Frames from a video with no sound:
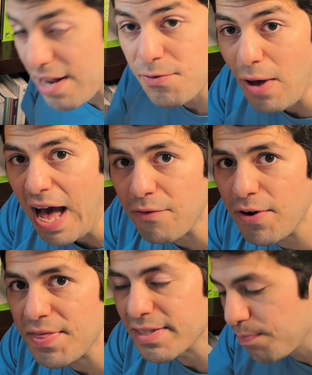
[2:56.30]
if you have
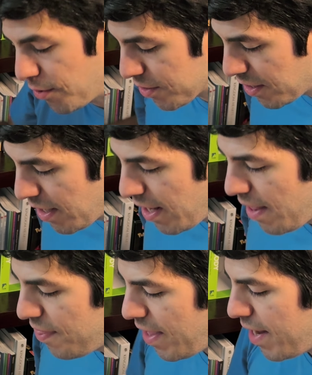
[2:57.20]
read this book,
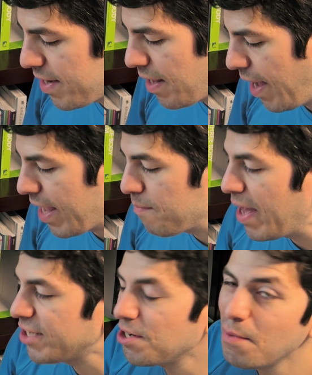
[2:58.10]
then I
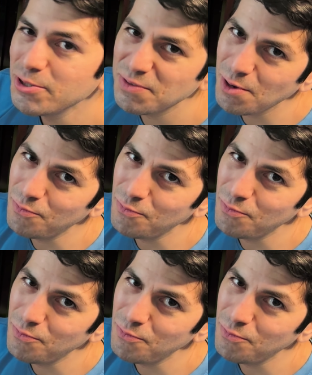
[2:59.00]
imagine most of you have